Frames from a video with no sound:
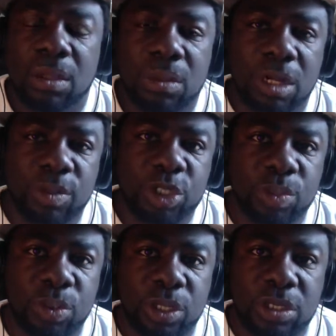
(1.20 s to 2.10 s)
What up, it's
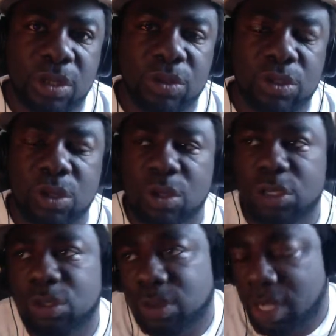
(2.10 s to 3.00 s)
your boy
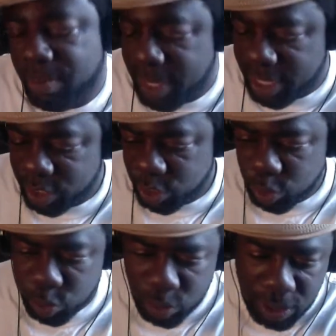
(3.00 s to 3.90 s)
Tone202 coming at
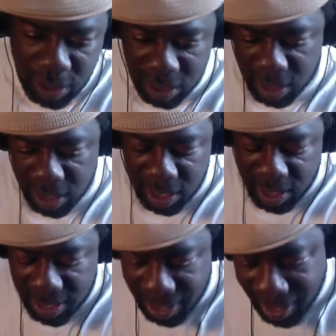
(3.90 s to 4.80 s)
you
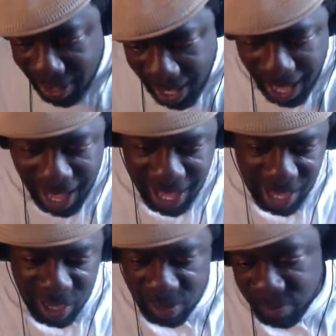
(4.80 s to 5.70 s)

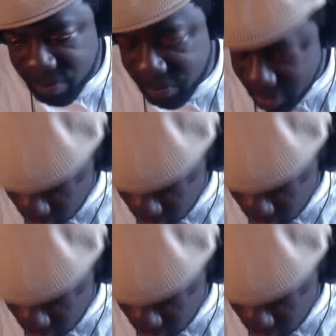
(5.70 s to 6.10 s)
live